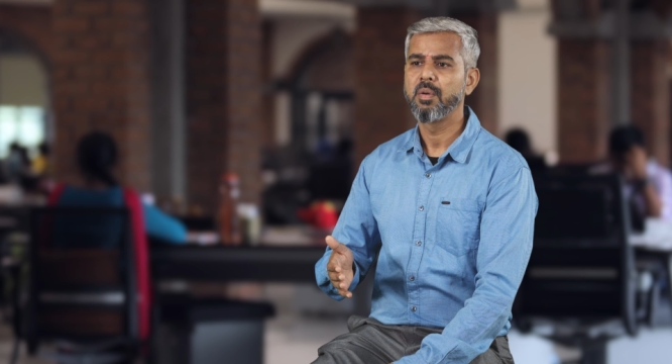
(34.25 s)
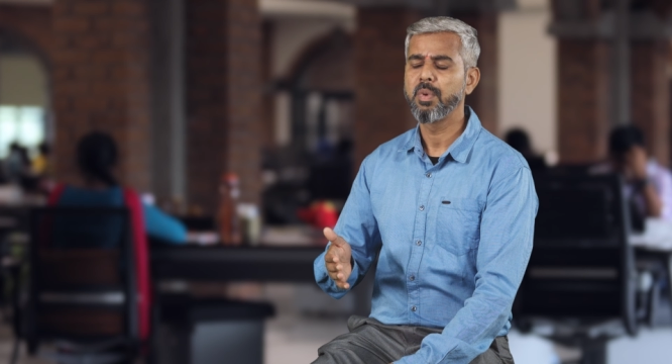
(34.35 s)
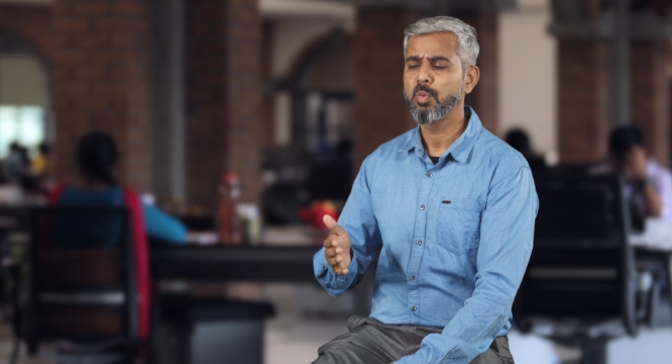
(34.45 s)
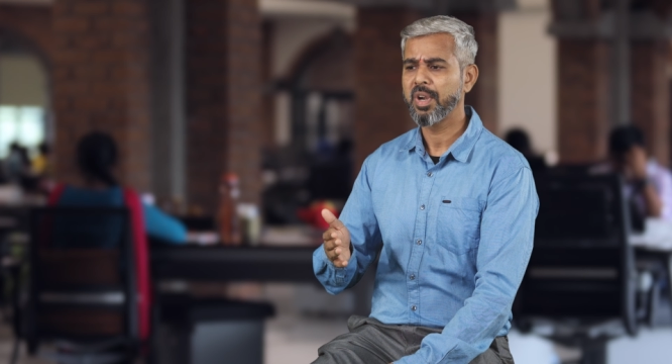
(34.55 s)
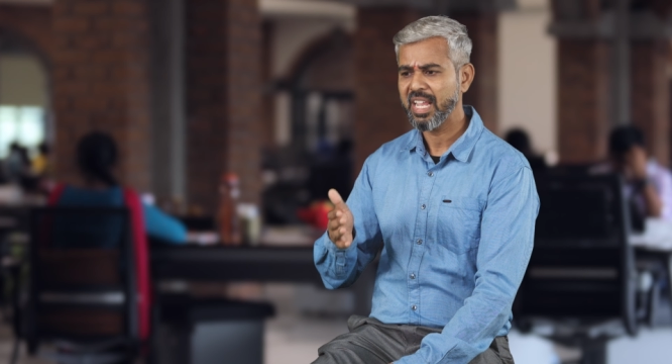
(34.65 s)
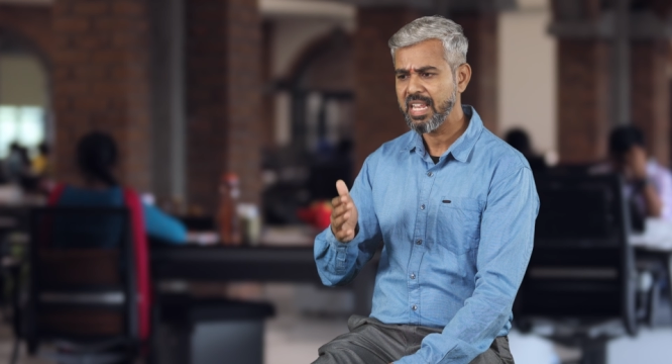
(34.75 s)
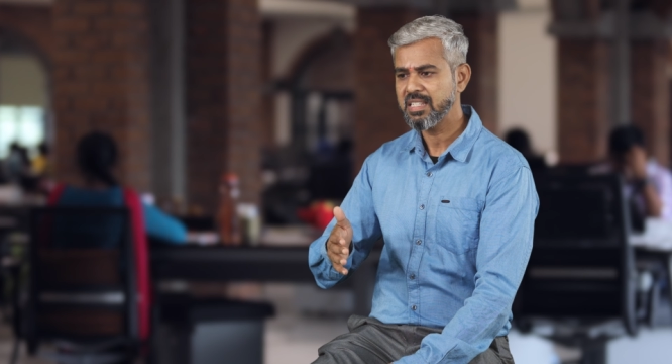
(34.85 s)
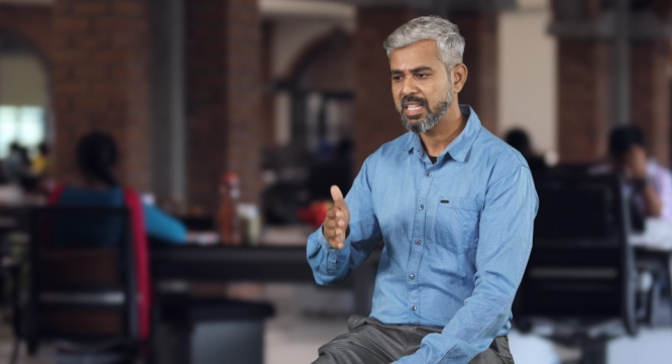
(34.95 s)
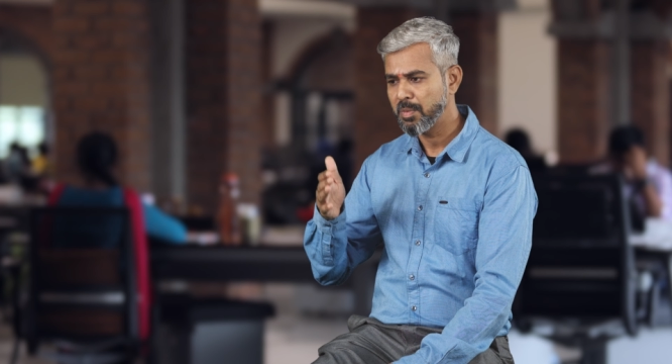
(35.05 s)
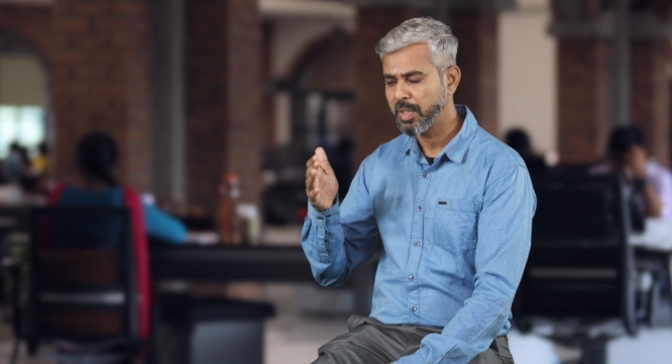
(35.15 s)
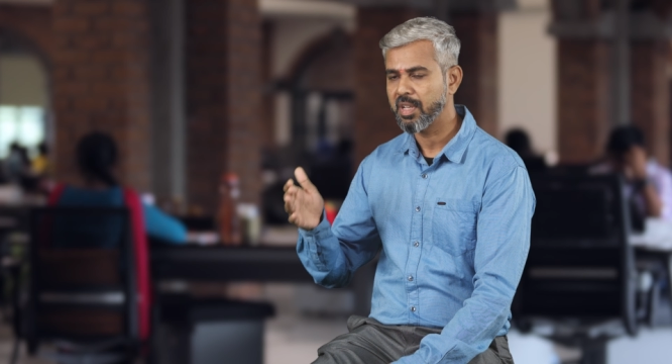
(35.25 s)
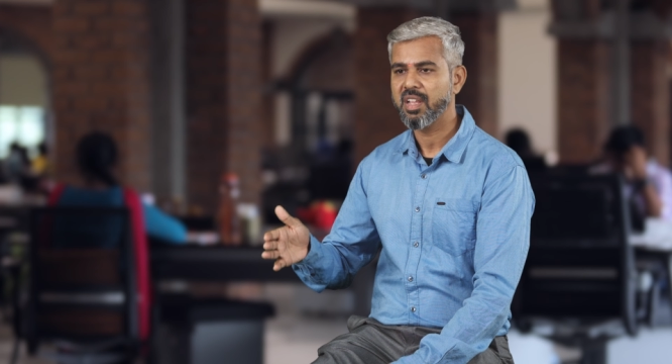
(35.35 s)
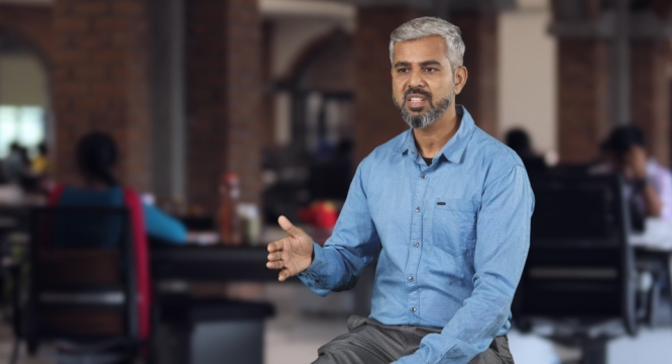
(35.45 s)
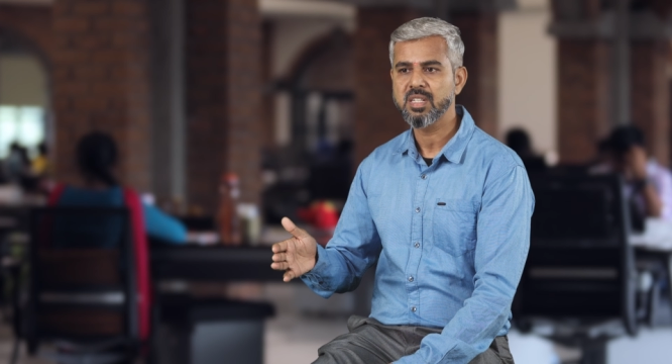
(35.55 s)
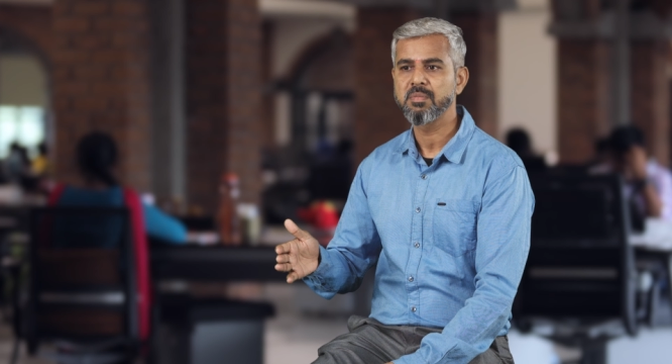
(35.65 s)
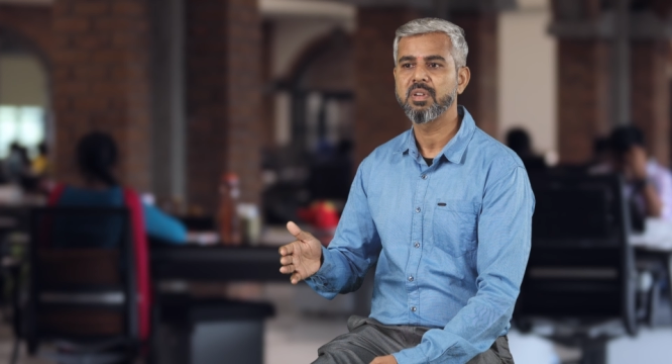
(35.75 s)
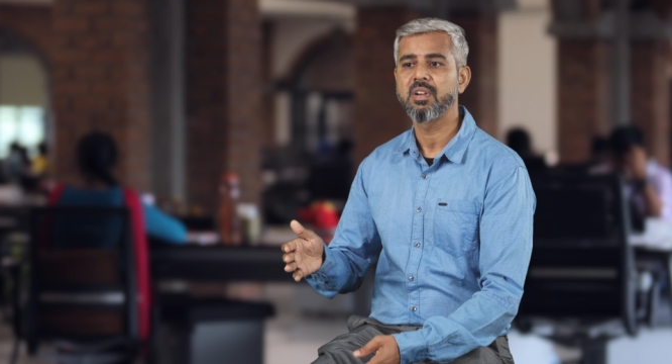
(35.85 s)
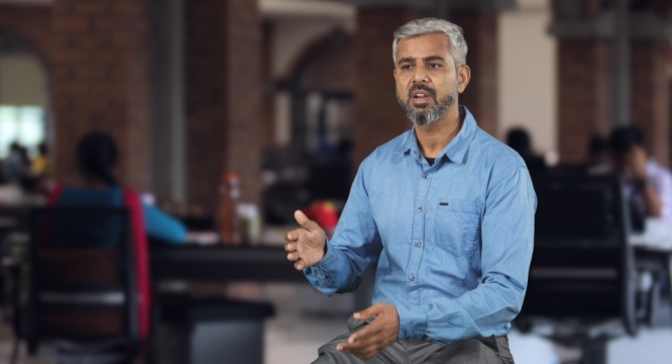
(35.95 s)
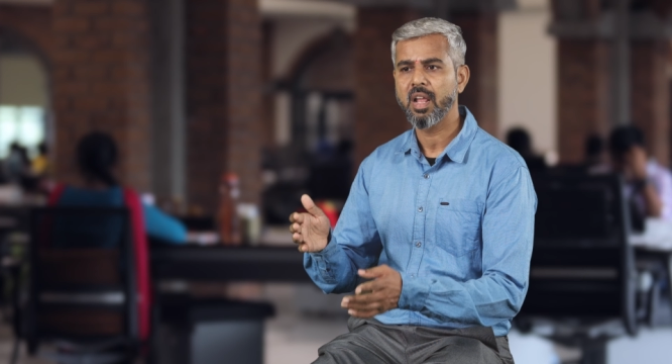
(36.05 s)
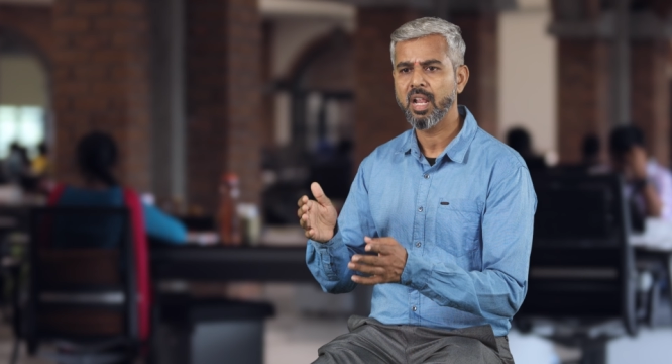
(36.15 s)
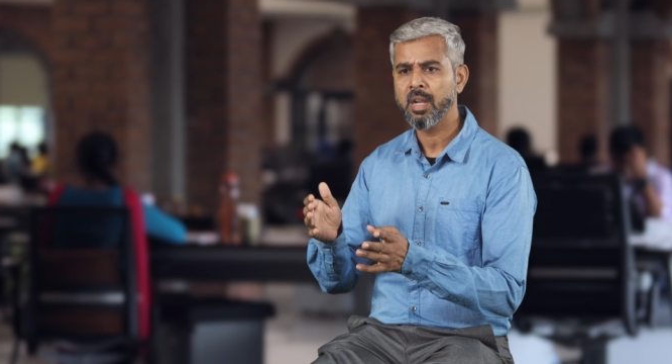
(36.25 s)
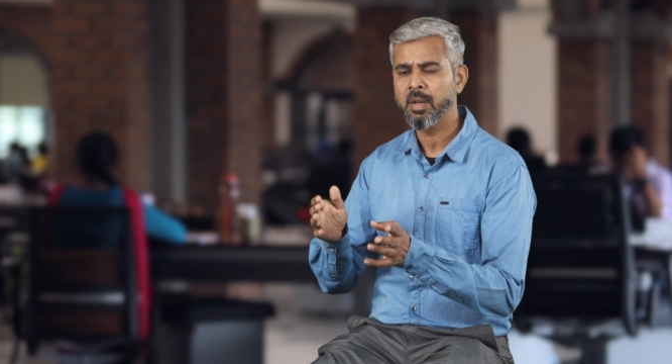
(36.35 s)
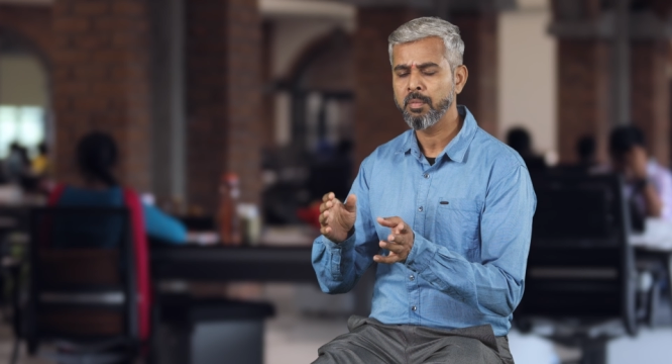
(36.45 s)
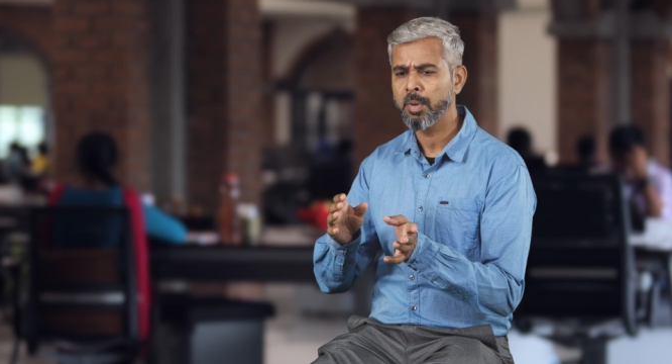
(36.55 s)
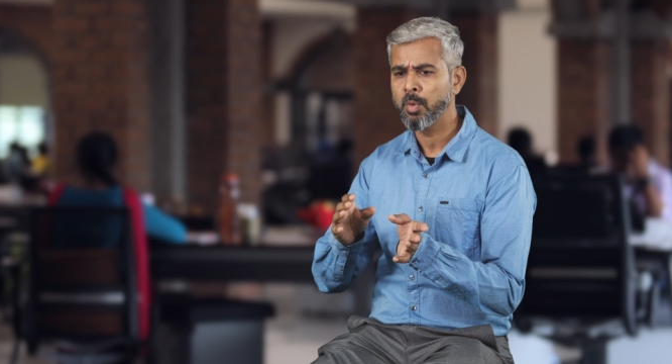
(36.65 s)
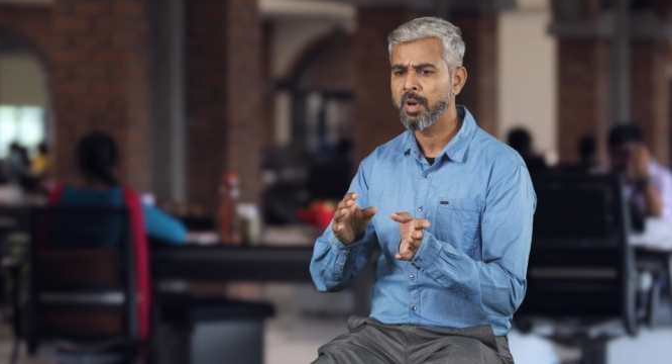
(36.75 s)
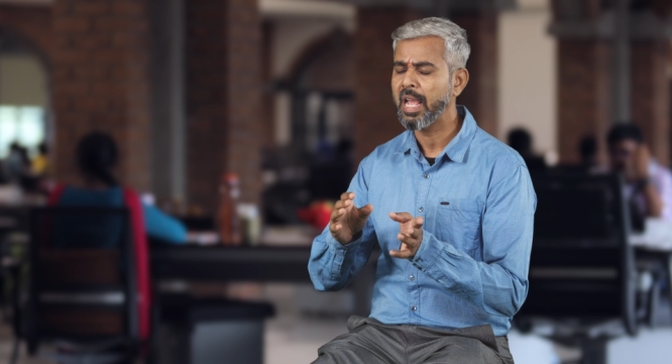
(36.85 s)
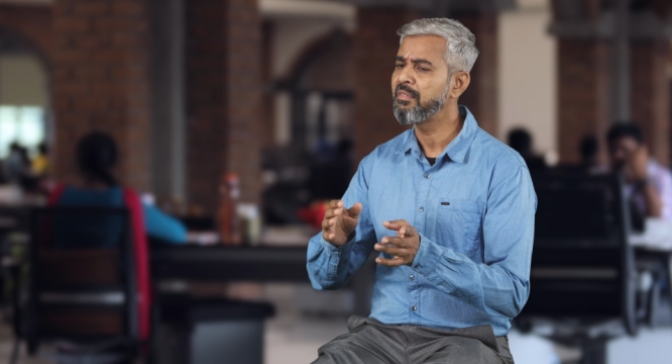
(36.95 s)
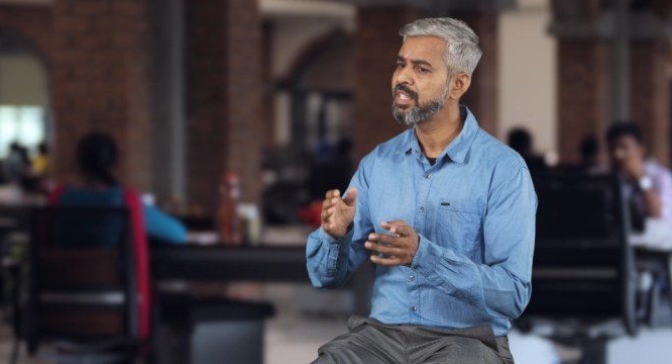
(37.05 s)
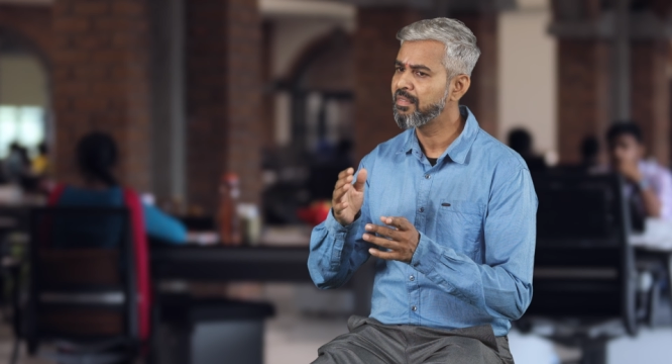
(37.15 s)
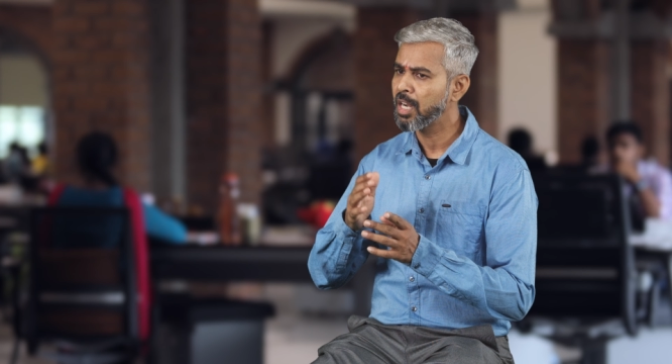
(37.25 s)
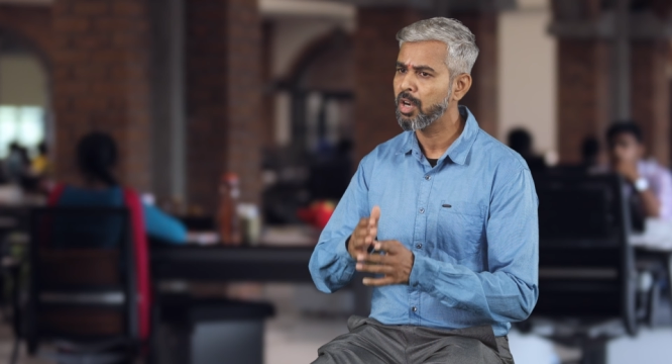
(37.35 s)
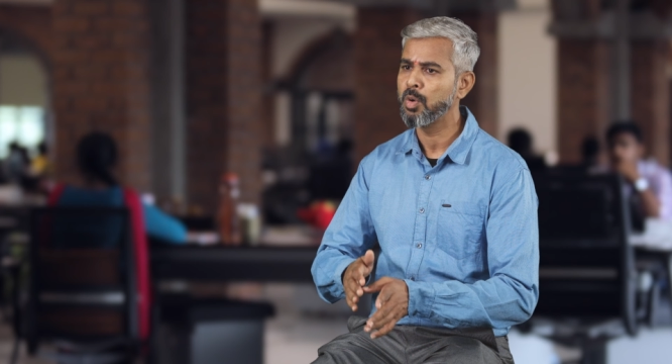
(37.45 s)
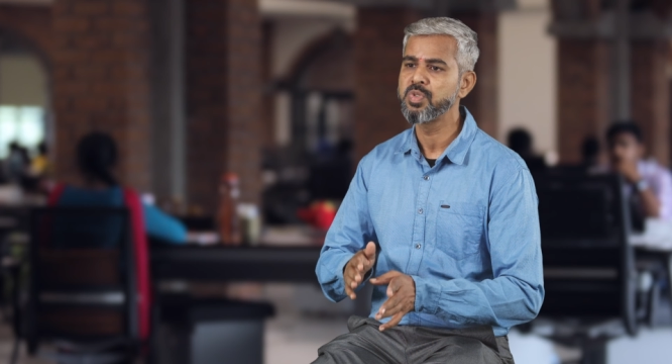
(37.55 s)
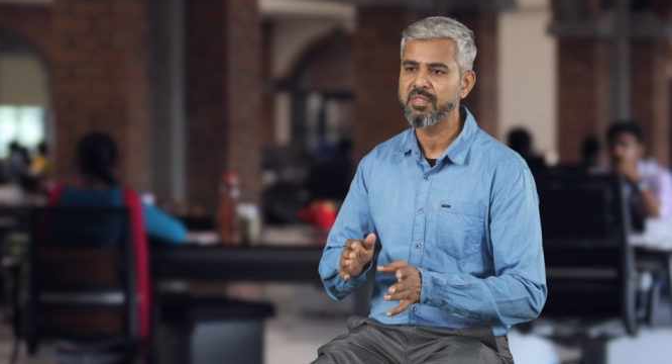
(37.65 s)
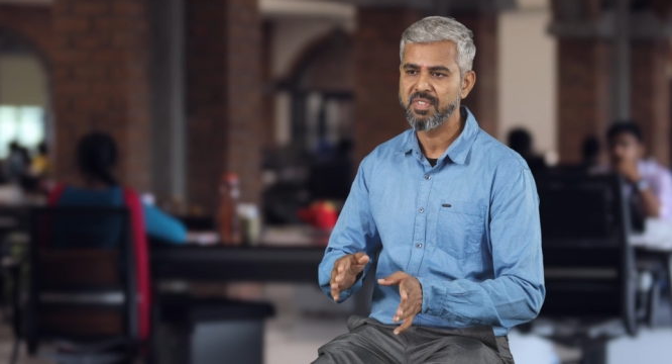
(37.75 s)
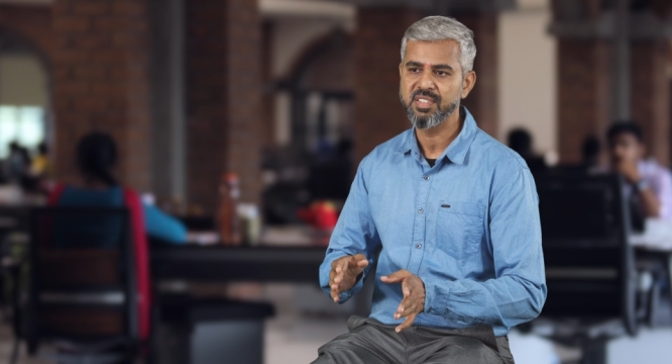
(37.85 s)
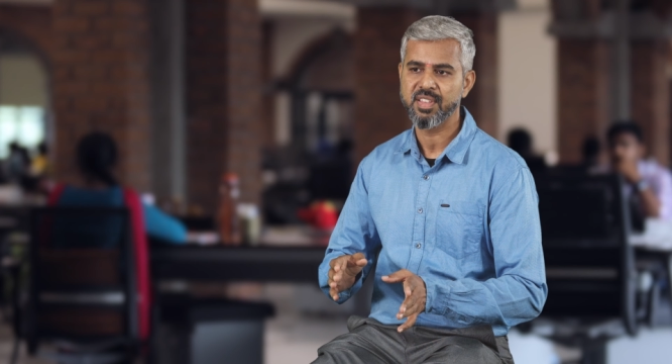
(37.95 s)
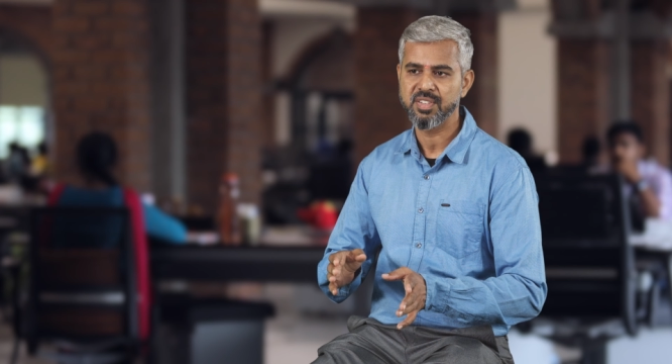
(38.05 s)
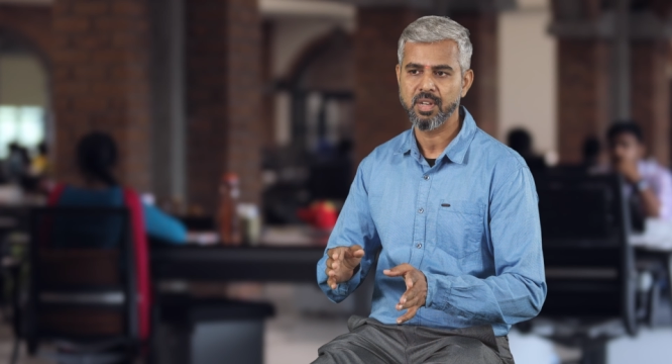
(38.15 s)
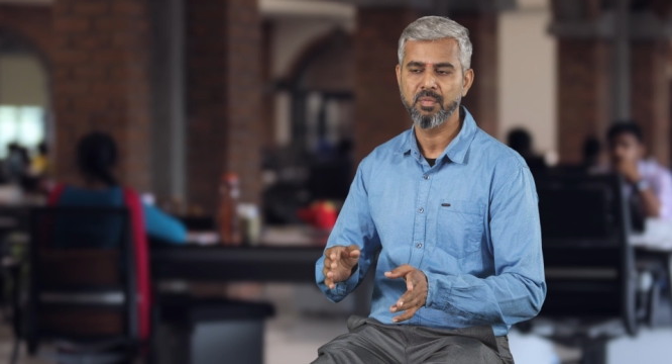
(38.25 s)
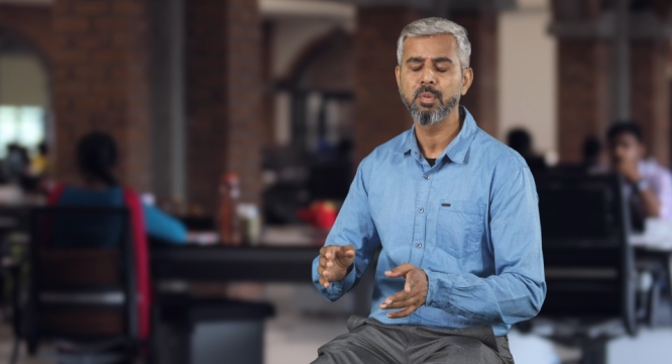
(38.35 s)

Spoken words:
we would again sit with the customer and we would have several rounds of discussion.